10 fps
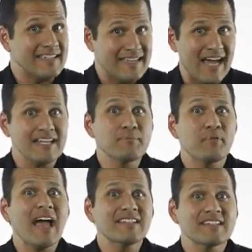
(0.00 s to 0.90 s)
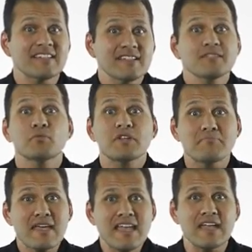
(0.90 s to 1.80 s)
guided practices with
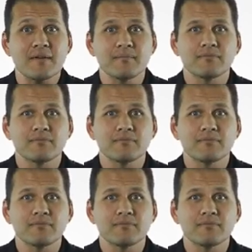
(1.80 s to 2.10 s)
me.